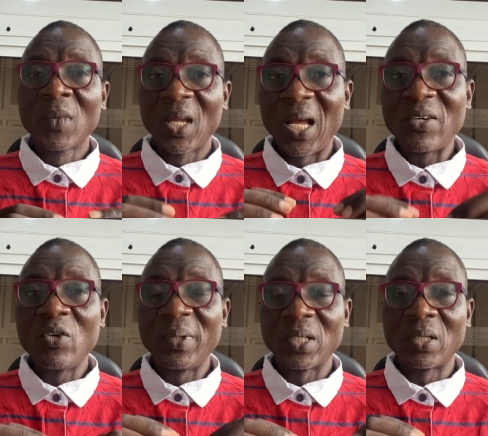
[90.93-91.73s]

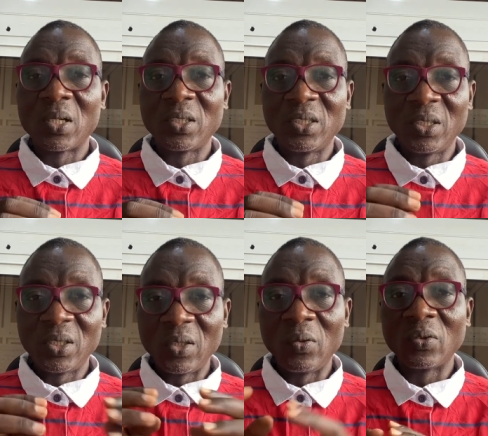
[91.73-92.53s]

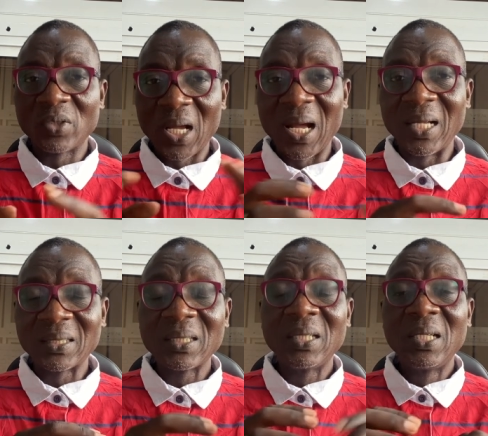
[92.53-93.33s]
ethnomethodology looks at,
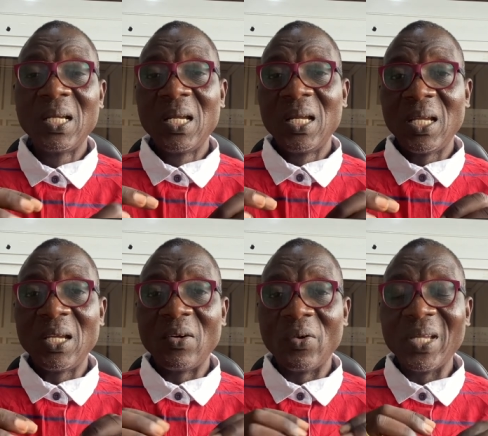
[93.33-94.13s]

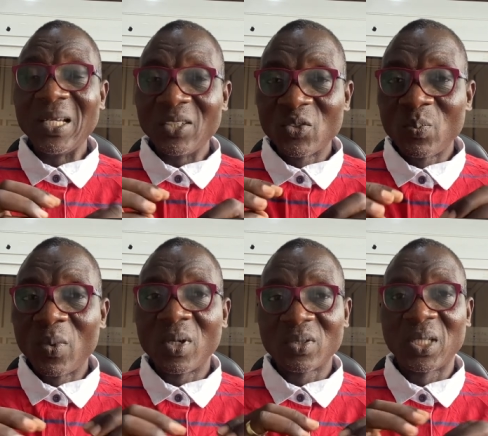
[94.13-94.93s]
you know,
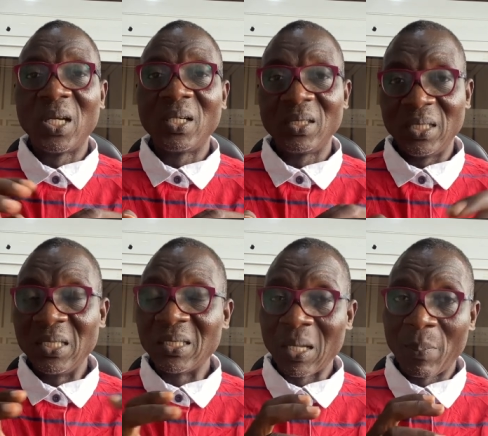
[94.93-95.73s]
small scale
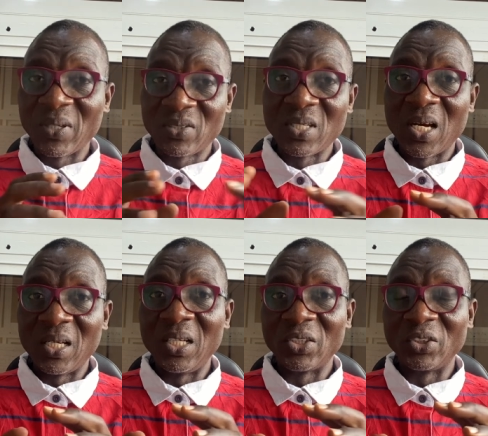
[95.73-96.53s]
interpersonal
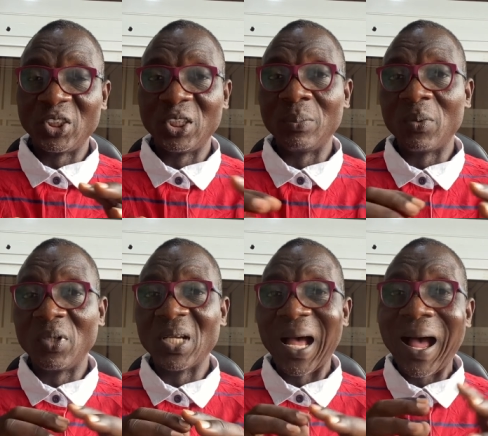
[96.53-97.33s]
relationship
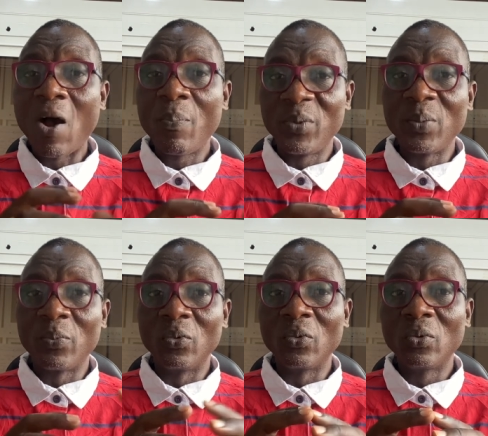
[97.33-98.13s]
on how
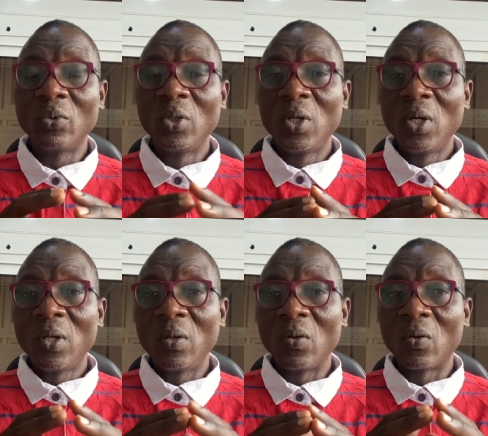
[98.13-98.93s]
people,
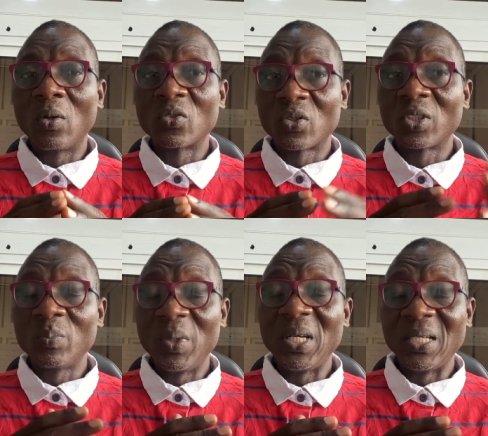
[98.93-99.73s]
you know, construct
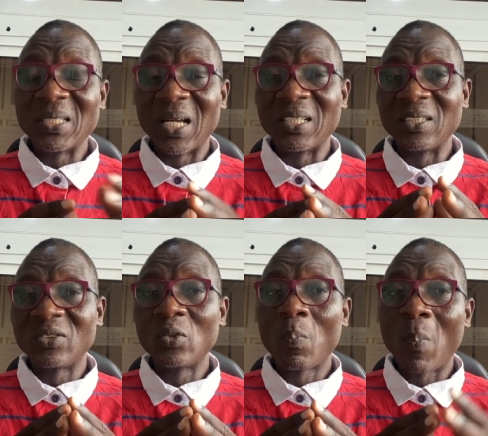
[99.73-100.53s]
meanings and
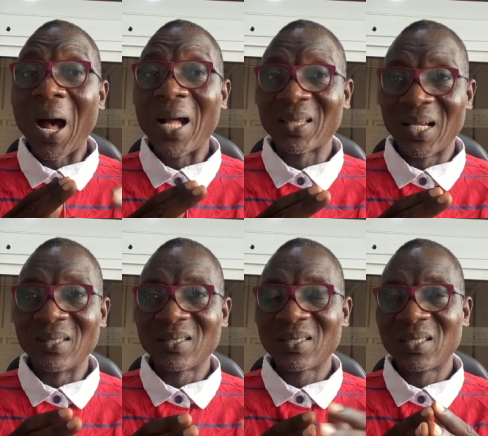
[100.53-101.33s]
through
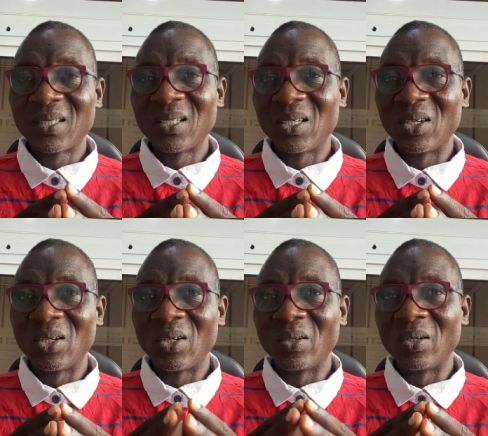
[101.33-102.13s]
patterns of,
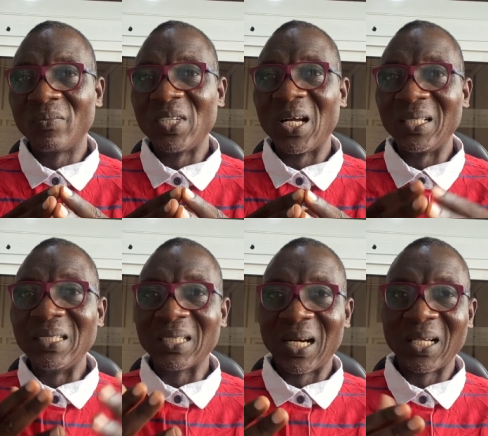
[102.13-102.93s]
of, of their
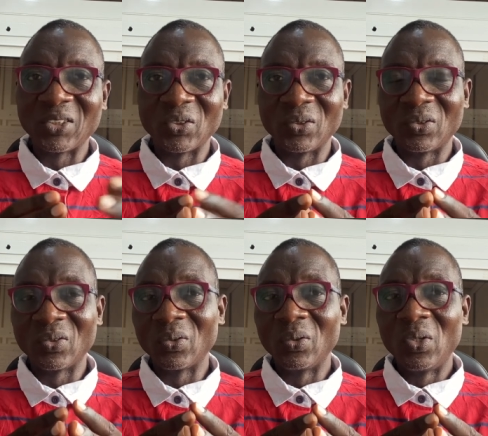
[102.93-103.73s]
interaction. So,